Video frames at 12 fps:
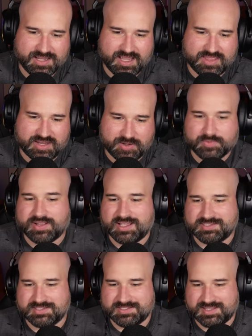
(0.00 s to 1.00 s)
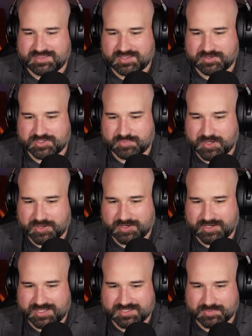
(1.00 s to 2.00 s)
And then he realizes that there's a
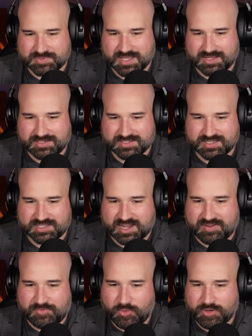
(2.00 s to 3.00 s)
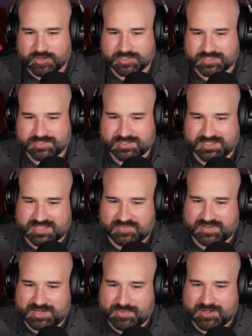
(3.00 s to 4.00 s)
mirror and he's upset and he says, I gave orders not to
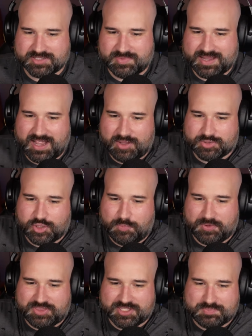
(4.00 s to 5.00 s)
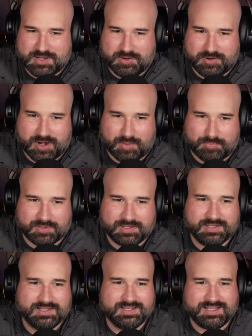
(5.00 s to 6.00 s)
have any mirrors in my house. Who put this mirror up?
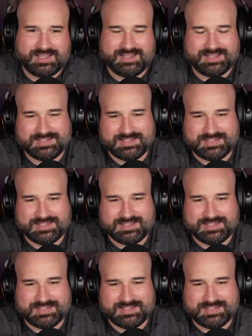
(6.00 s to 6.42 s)
And